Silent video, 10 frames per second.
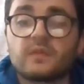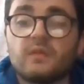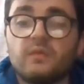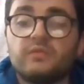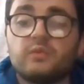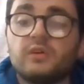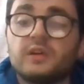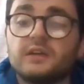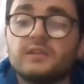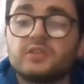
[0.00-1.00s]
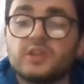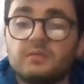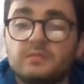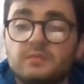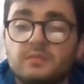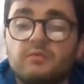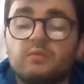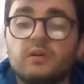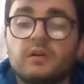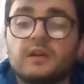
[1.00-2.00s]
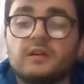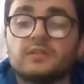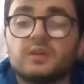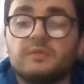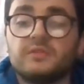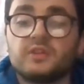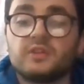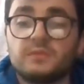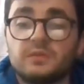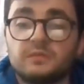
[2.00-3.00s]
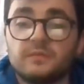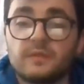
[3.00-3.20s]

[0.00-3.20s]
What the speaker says: with working on top of a treadmill.